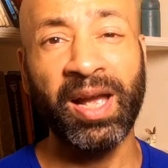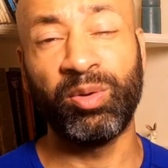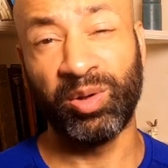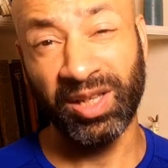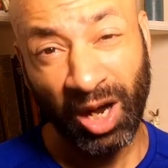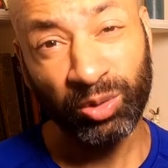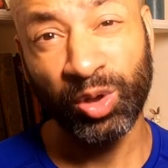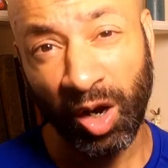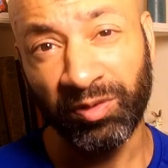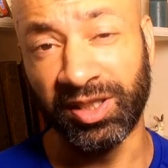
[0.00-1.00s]
by a
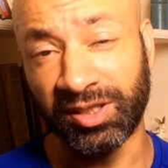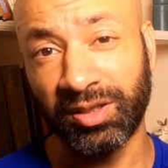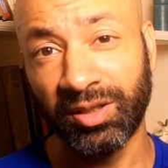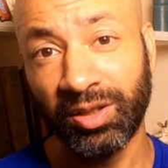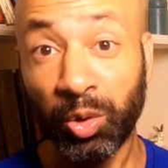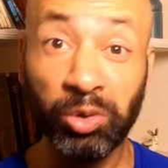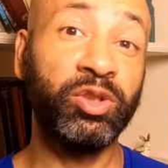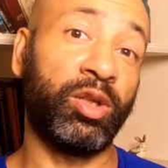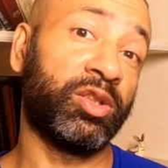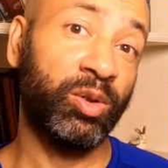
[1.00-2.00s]
renowned novelist
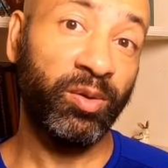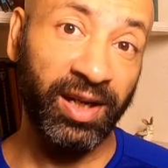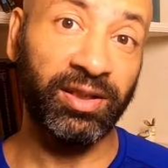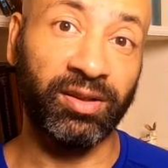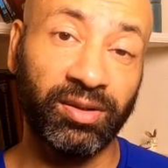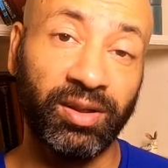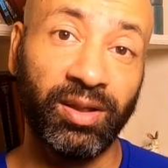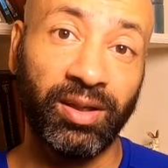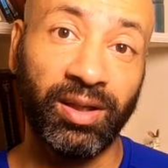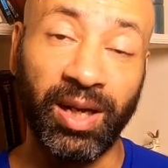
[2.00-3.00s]
who's also a runner.
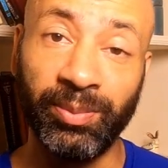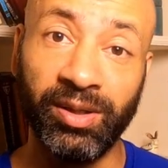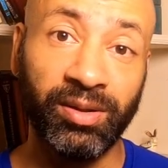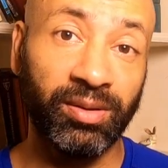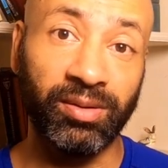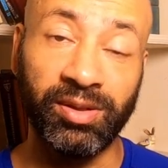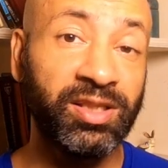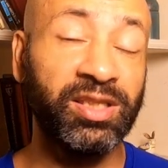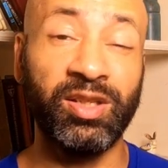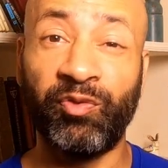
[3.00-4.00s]
I mean,
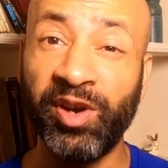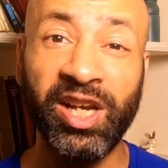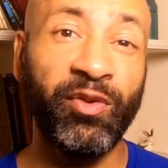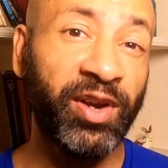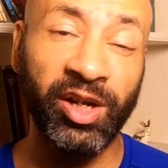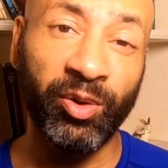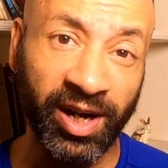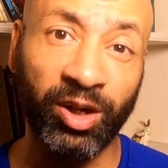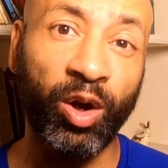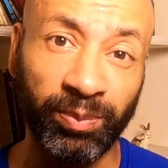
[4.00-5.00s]
this is a very, very
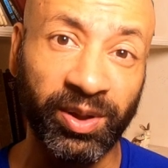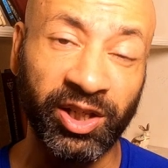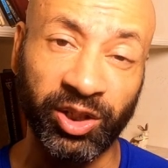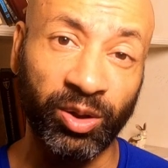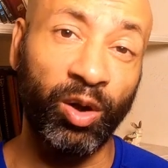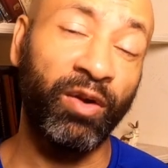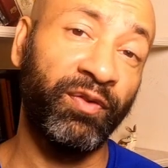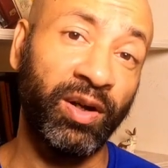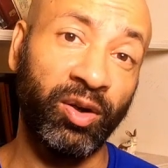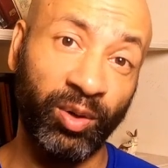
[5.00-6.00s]
rare combination
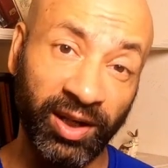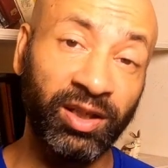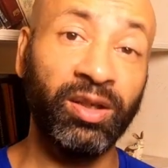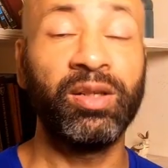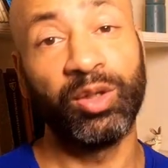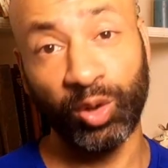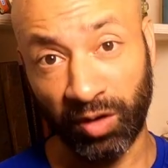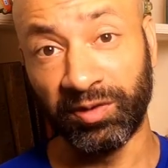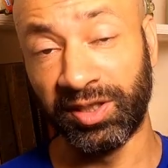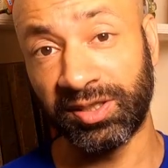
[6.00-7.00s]
of a
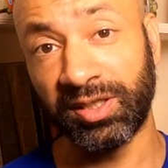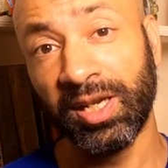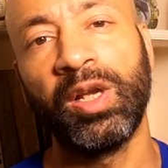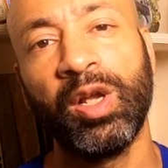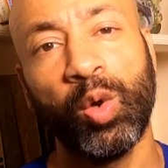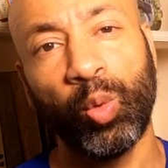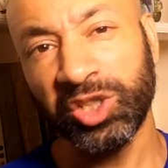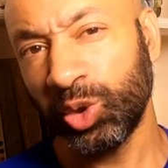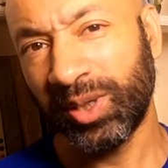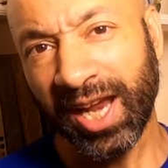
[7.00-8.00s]
runner-novelist.
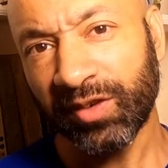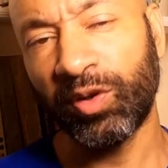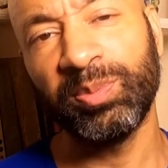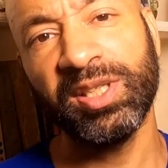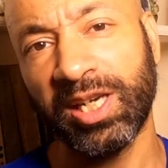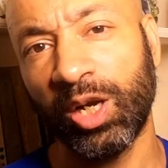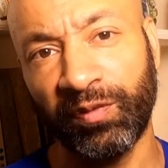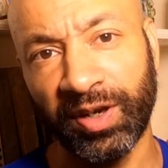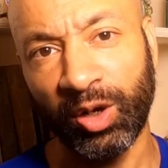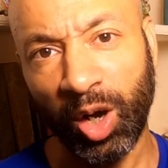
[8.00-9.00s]
What you get from this kind
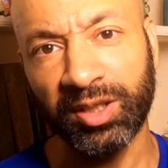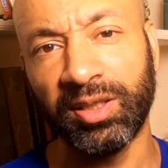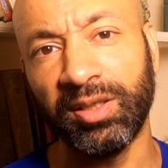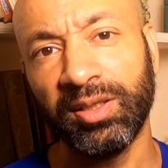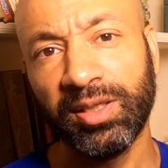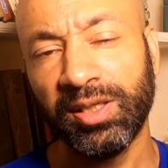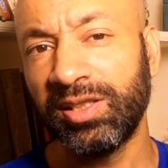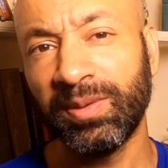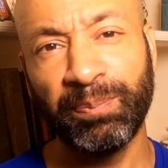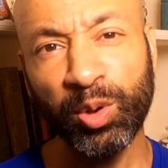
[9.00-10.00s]
of an author
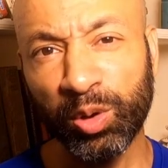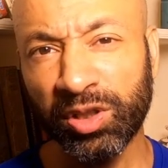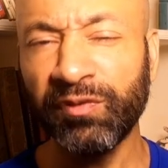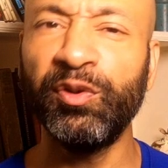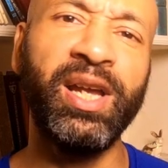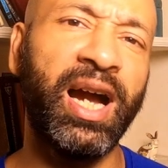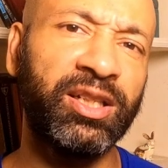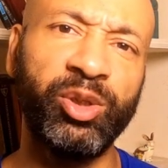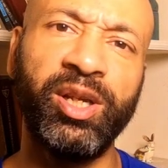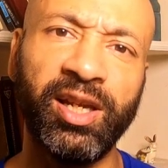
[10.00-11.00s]
is a beautifully
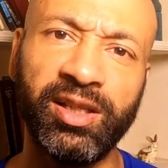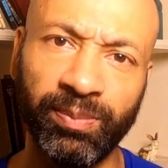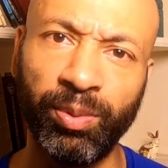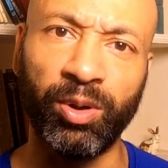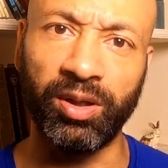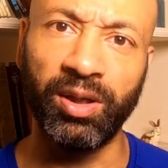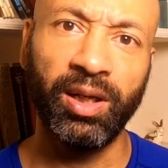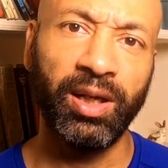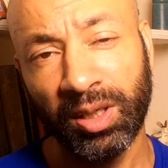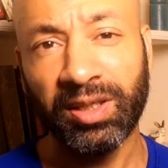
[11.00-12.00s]
articulated book
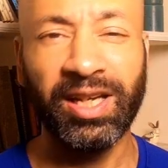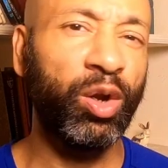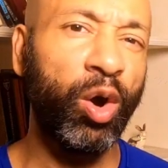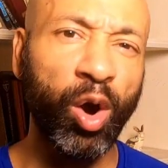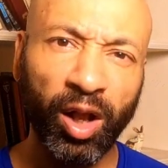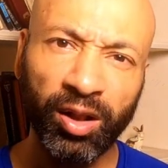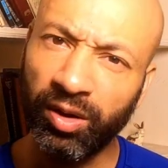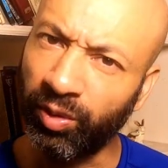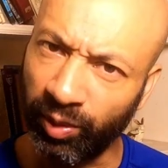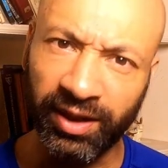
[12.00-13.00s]
that
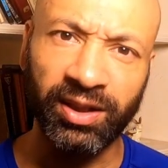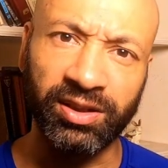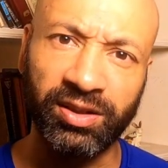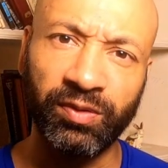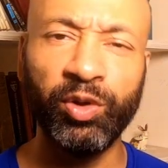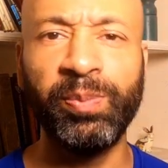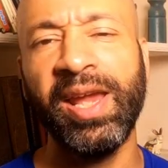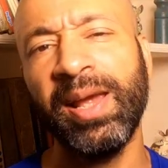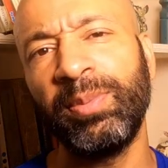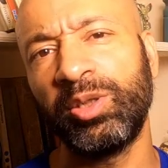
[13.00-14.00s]
all runners would
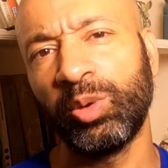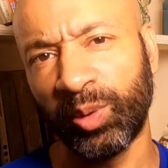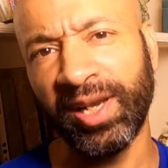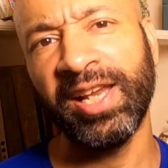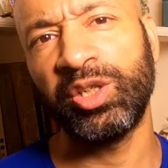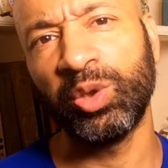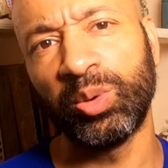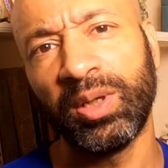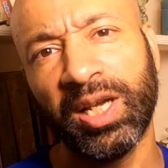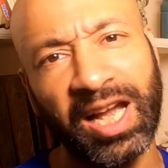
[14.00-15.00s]
be able to relate
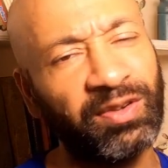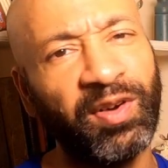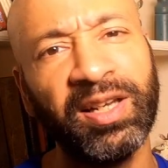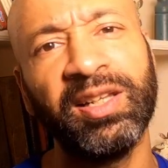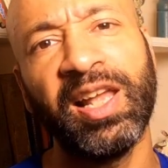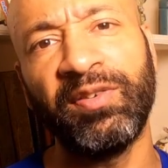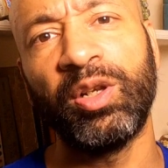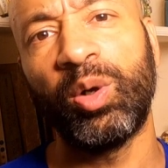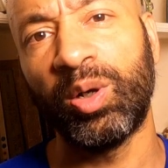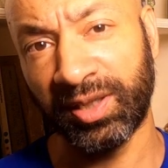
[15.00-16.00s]
to at one
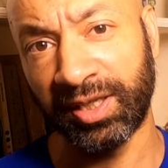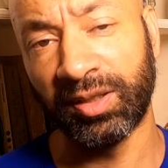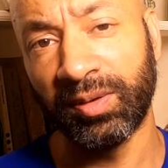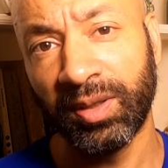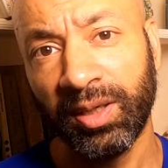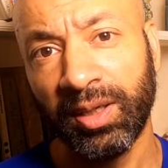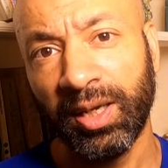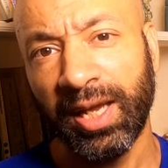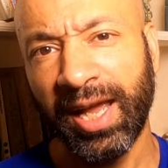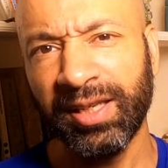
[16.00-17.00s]
level or another.
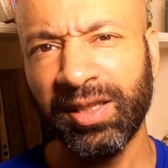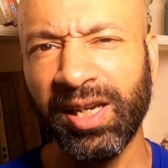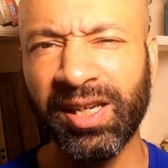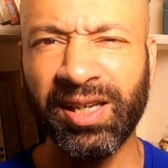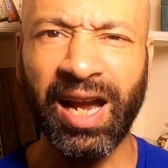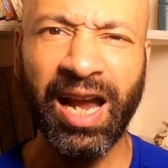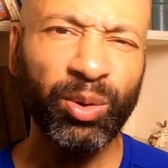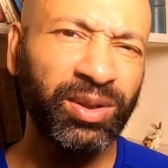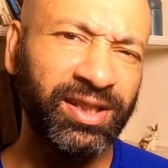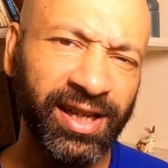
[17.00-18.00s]
And I
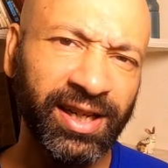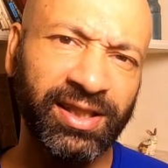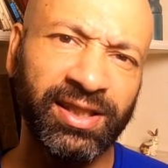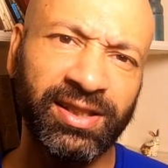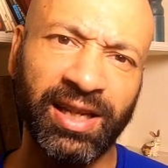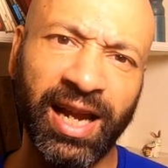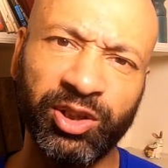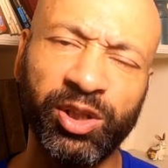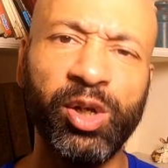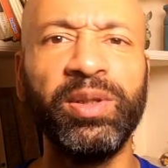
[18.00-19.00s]
don't think it is
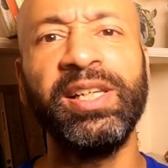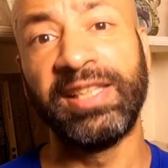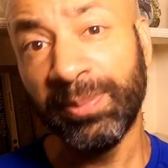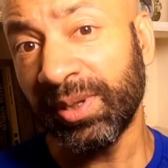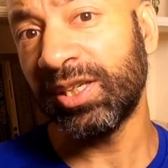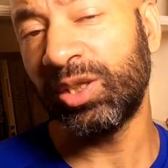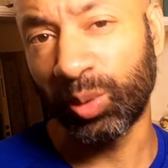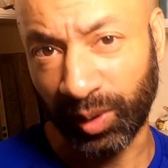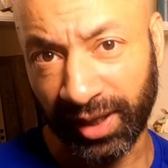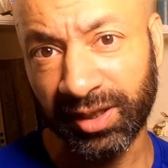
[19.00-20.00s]
actually only limited to
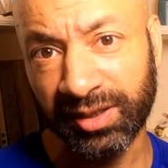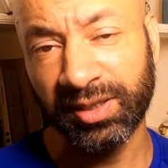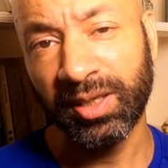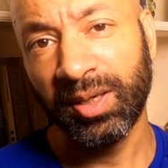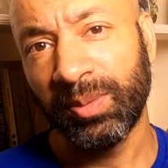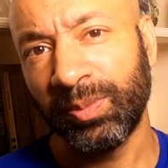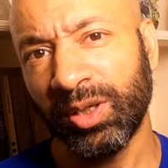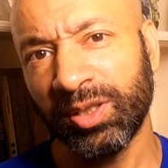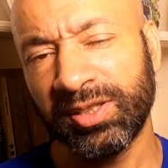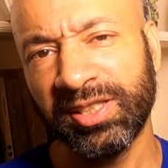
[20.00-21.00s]
runners,
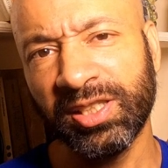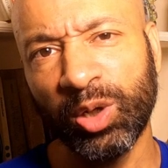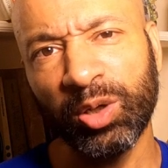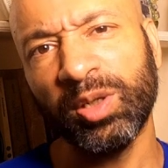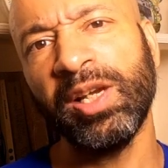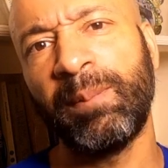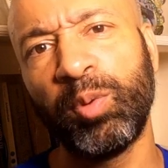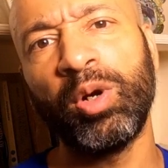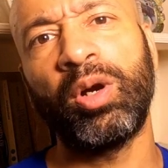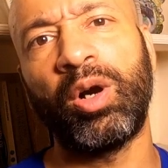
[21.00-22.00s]
because this is not only a
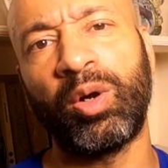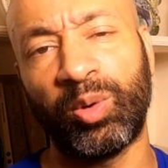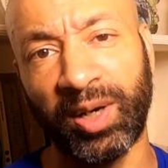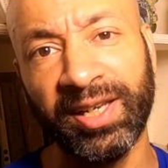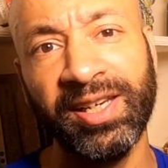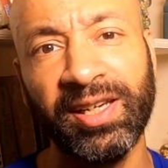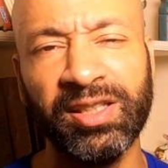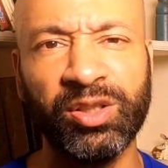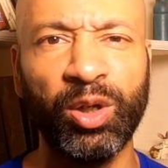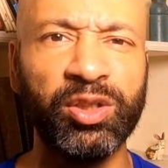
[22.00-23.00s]
book on running,
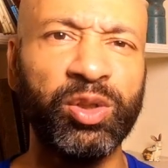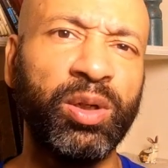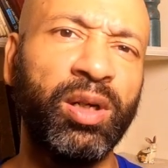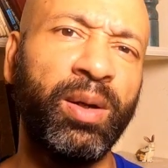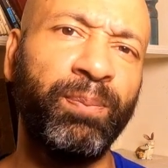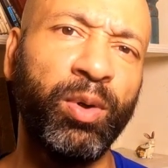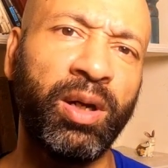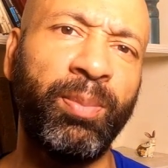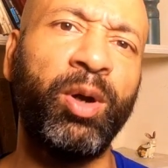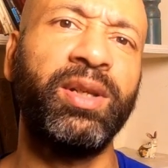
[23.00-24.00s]
it's also a
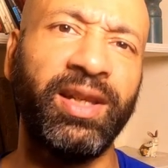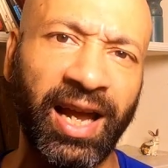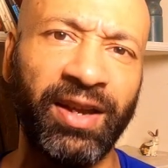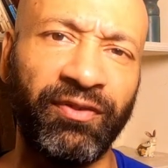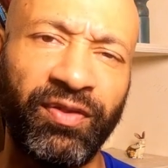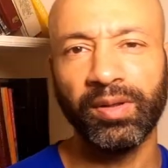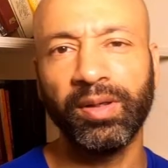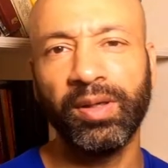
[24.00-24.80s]
book about life.